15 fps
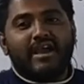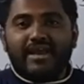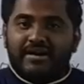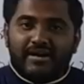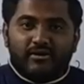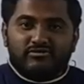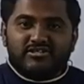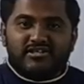Any
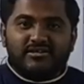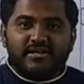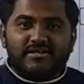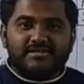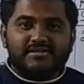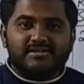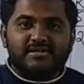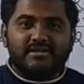doubts in
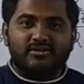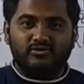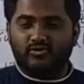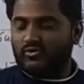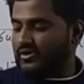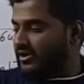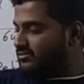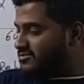this?
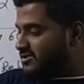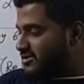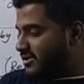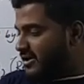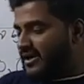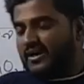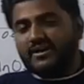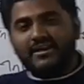No doubts.
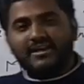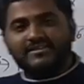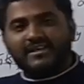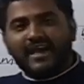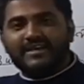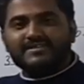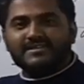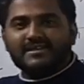Yes,
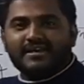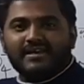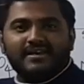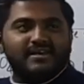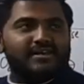guys.